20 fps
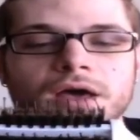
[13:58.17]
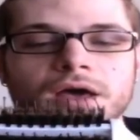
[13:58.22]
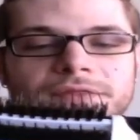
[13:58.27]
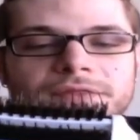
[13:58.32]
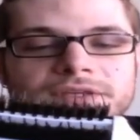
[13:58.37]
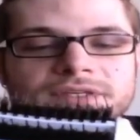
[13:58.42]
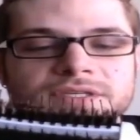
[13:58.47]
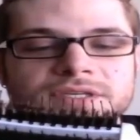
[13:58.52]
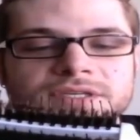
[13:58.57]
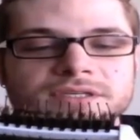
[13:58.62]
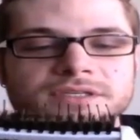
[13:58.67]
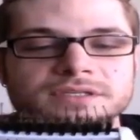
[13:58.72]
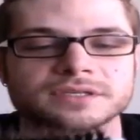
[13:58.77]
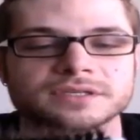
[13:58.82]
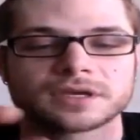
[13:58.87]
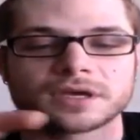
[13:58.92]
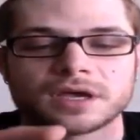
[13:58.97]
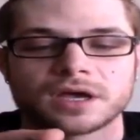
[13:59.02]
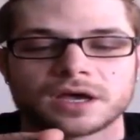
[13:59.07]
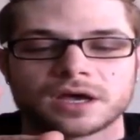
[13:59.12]
This is
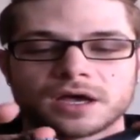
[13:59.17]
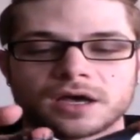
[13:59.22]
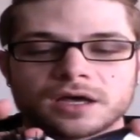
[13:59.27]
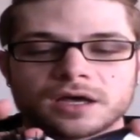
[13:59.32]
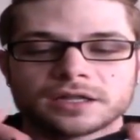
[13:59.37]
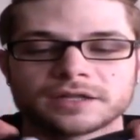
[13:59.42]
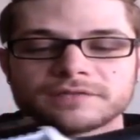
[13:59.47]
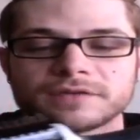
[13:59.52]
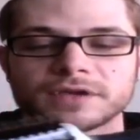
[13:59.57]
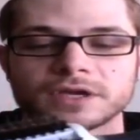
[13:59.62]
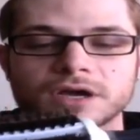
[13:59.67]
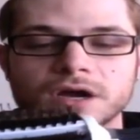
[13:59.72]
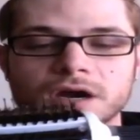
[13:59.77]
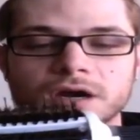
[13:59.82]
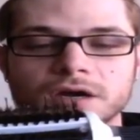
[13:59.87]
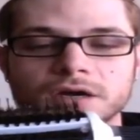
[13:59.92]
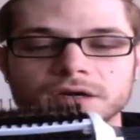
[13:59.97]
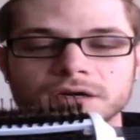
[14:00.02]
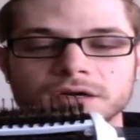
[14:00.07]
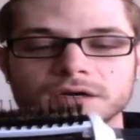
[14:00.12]
Olivia
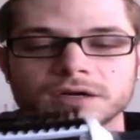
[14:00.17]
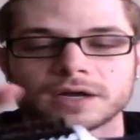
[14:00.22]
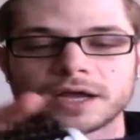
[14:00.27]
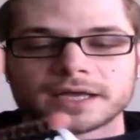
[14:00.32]
Garden.